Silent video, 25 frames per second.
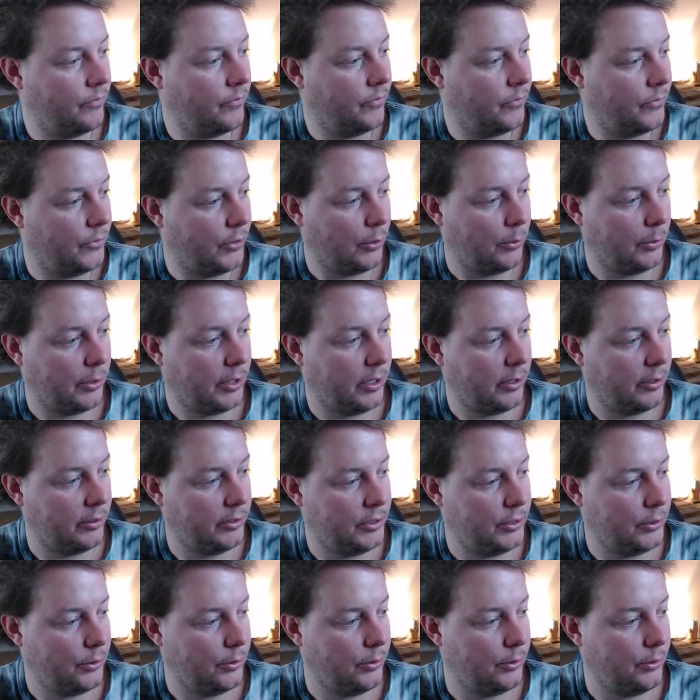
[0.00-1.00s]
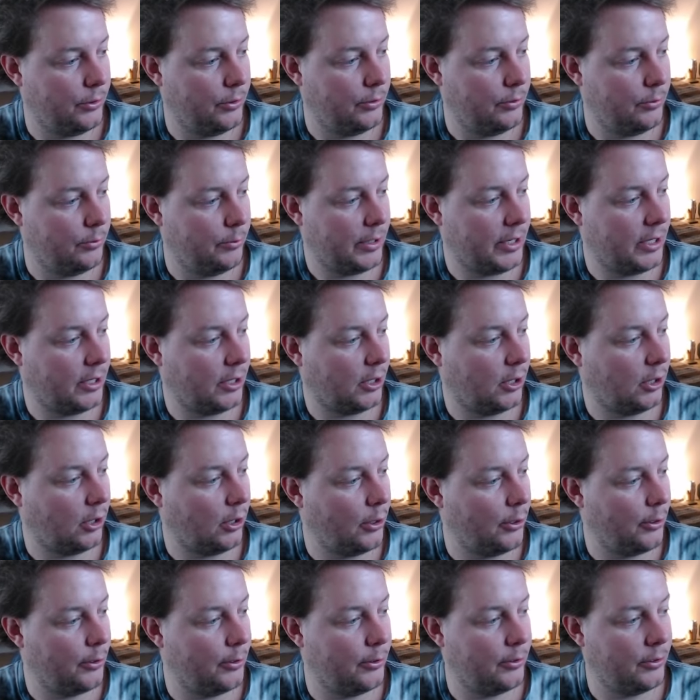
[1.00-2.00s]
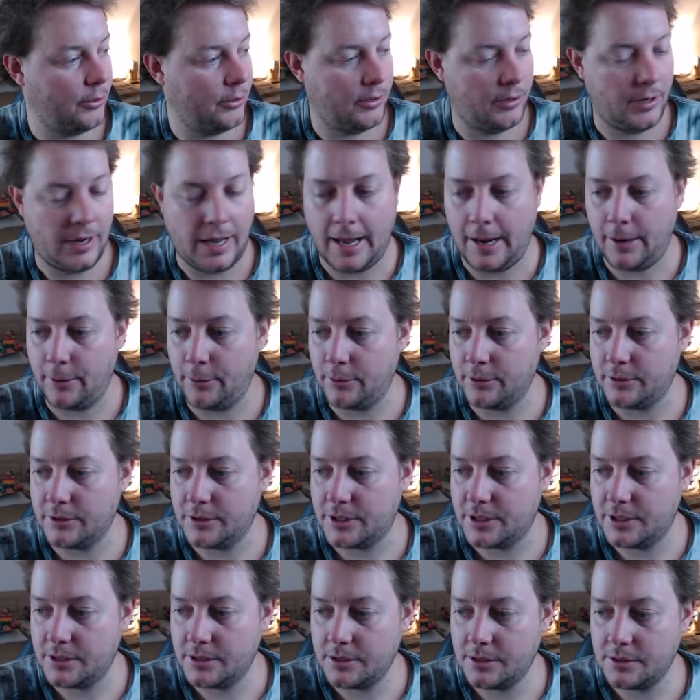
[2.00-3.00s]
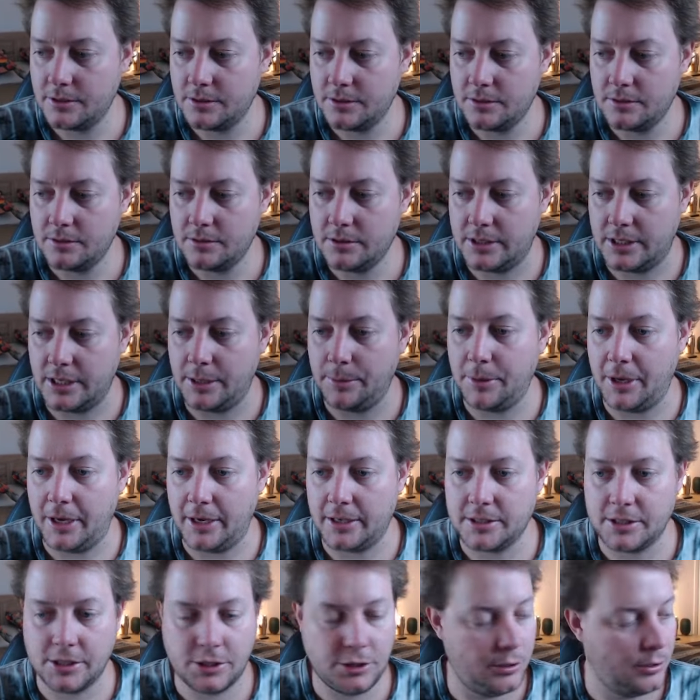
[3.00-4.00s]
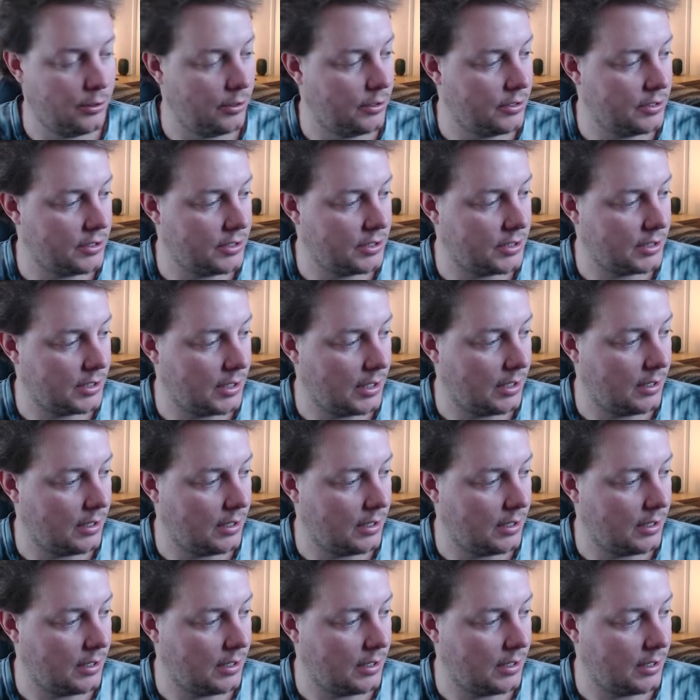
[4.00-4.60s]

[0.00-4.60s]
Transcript: So we're going to clone Aaron's SIM executor's